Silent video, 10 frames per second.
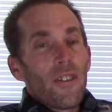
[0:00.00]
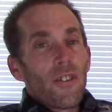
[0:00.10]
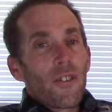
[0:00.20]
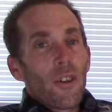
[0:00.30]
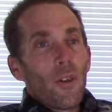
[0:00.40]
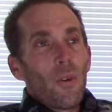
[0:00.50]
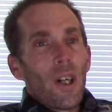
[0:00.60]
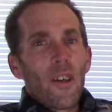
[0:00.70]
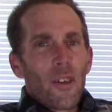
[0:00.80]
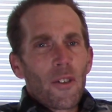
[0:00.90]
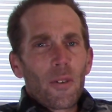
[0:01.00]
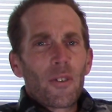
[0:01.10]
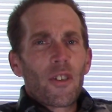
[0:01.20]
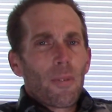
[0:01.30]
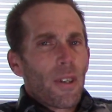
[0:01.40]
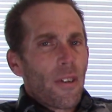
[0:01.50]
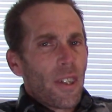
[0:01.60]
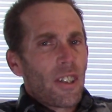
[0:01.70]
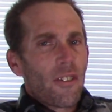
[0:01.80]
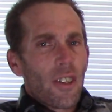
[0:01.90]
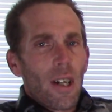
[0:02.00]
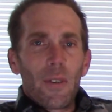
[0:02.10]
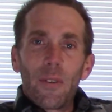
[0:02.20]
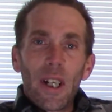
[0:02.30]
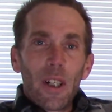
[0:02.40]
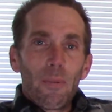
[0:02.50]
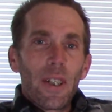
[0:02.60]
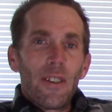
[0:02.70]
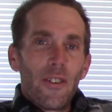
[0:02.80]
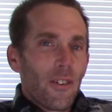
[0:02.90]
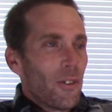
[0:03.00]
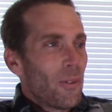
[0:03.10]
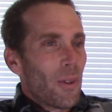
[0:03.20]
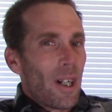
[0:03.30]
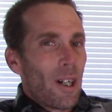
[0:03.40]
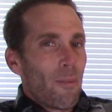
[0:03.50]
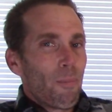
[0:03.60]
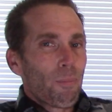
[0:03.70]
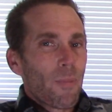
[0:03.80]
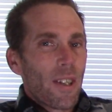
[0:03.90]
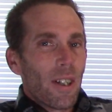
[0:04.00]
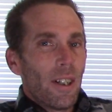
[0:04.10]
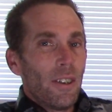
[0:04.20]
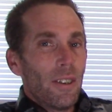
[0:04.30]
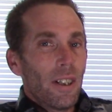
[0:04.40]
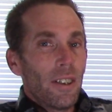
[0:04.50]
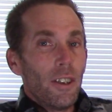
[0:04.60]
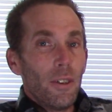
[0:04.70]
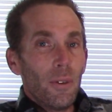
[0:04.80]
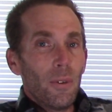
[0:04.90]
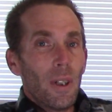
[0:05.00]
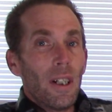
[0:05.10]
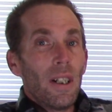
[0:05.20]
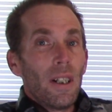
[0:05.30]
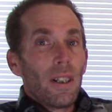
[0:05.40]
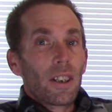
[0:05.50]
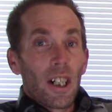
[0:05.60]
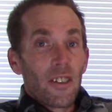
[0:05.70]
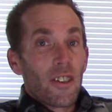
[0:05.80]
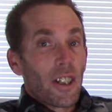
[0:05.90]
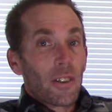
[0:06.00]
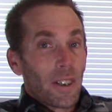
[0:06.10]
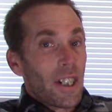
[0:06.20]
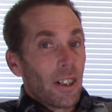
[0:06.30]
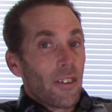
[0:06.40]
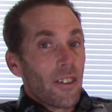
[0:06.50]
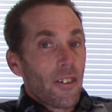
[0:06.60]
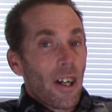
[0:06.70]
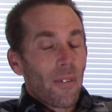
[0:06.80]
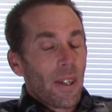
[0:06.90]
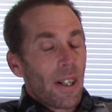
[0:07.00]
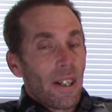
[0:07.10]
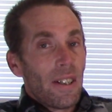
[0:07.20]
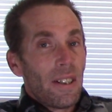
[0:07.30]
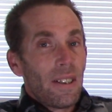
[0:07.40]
So those are some of the things that I would recommend to a new content creator that's out there.